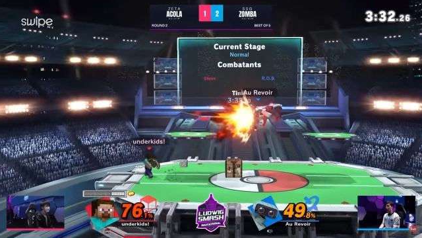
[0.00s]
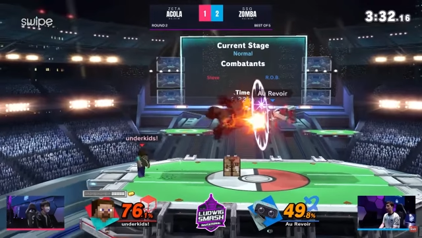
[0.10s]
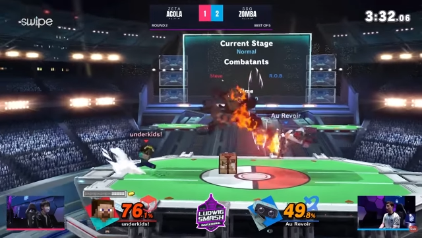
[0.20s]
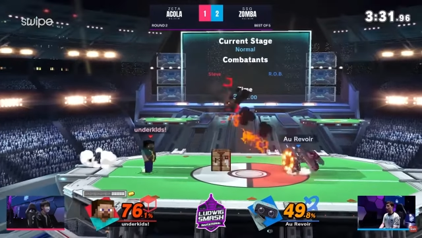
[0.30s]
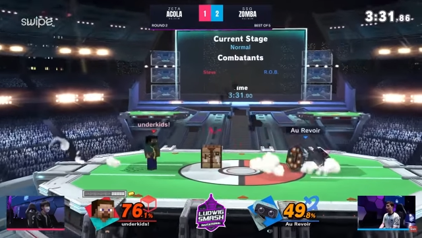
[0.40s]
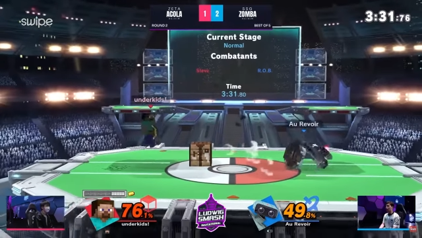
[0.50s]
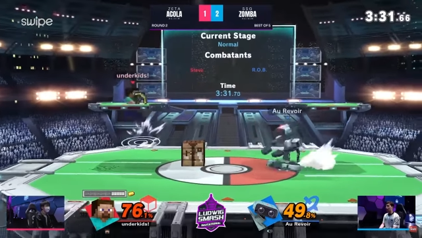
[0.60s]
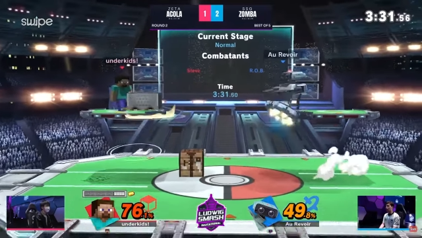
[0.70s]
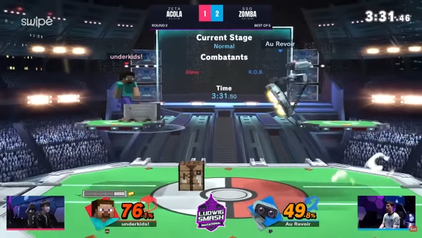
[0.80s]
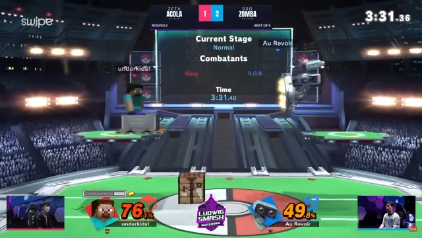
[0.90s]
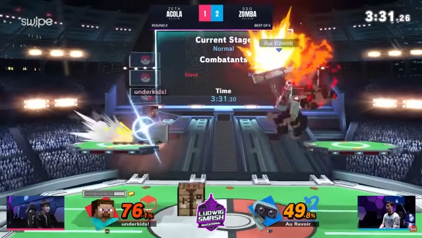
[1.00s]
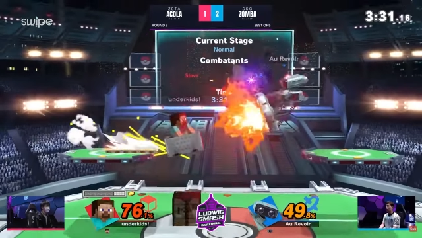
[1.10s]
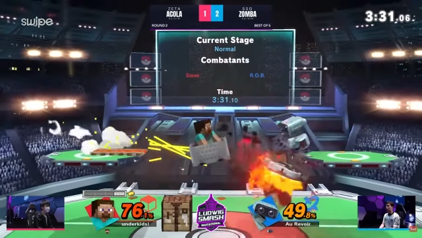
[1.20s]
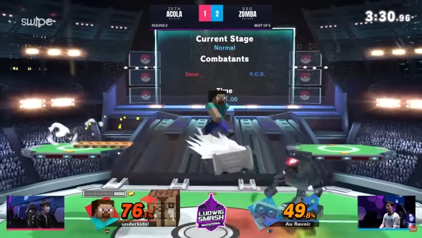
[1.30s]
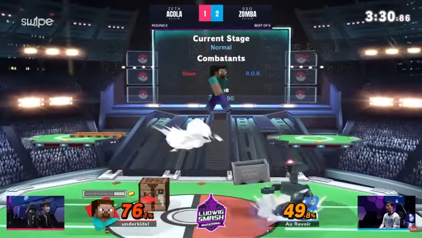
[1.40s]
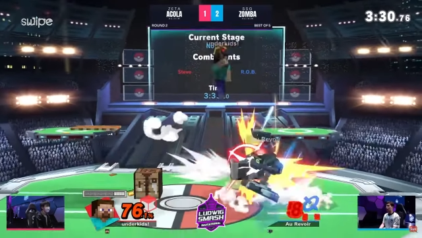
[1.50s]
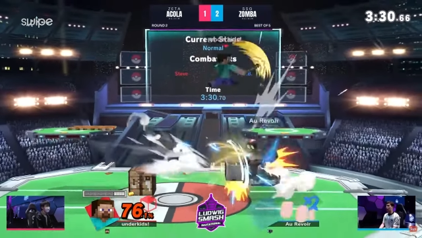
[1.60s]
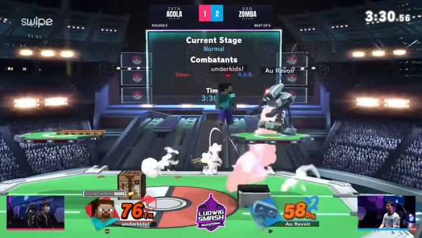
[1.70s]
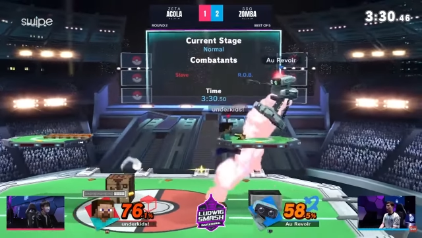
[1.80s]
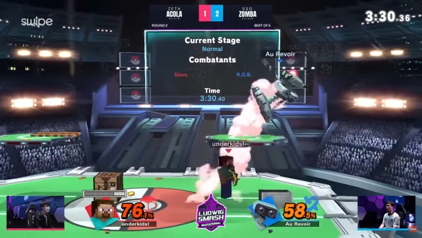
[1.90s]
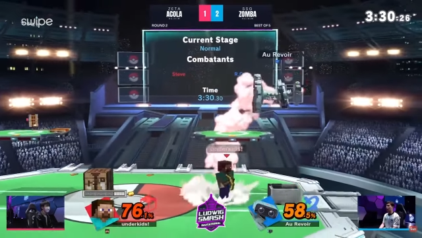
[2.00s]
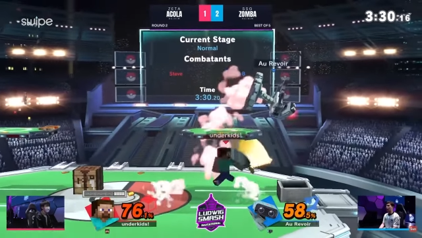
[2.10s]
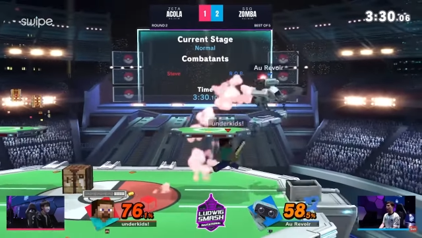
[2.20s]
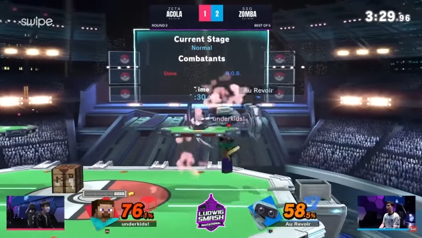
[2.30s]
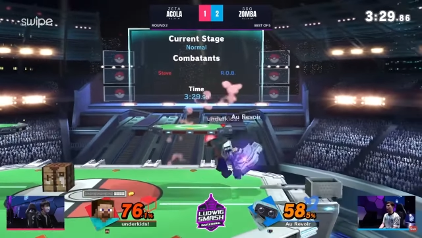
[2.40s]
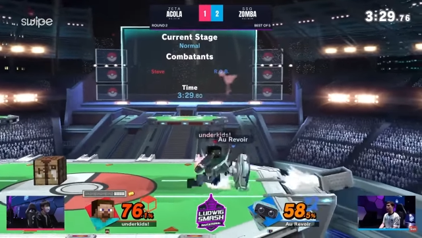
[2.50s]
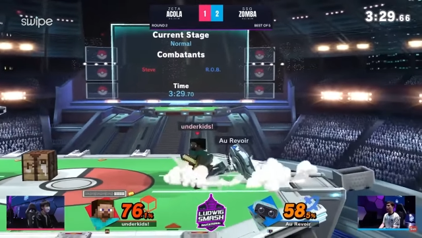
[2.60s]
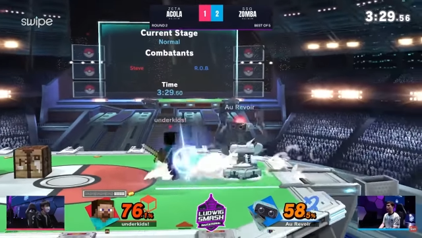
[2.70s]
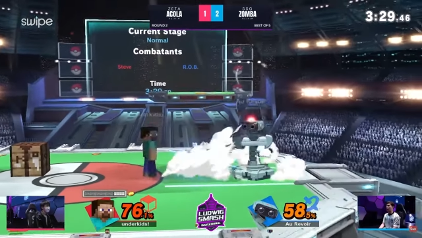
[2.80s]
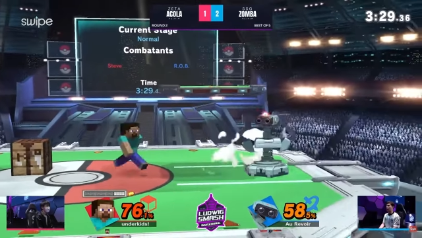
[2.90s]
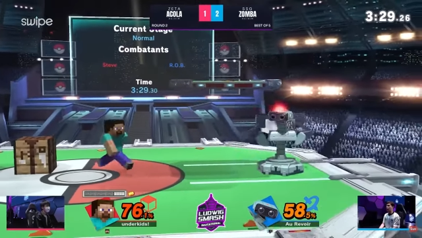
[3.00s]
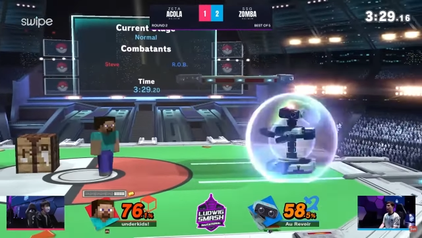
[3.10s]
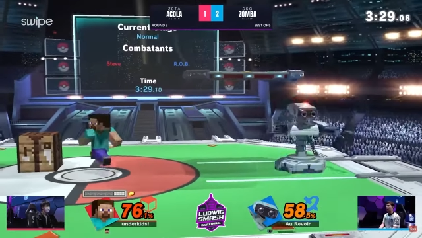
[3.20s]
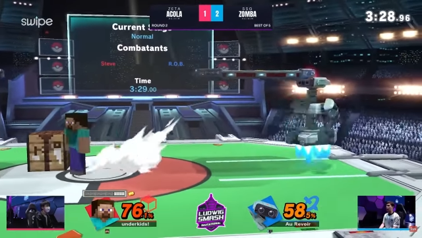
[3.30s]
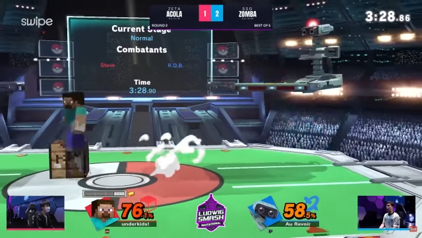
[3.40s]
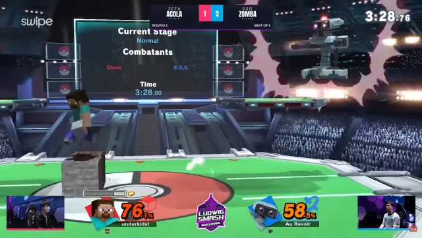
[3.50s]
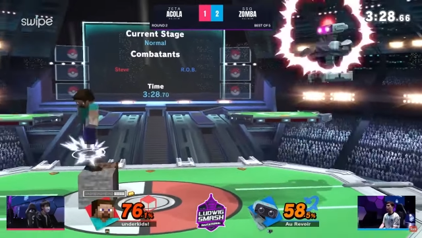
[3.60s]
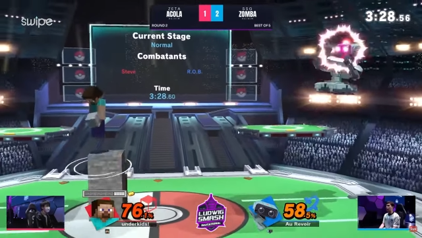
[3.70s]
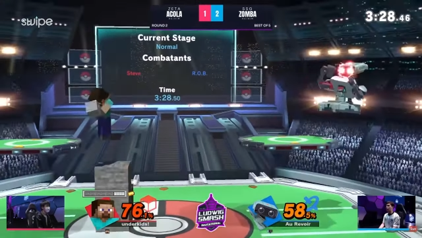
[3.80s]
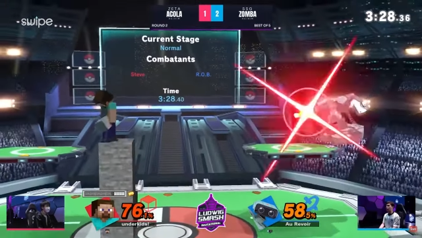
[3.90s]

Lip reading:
(no speaker visible)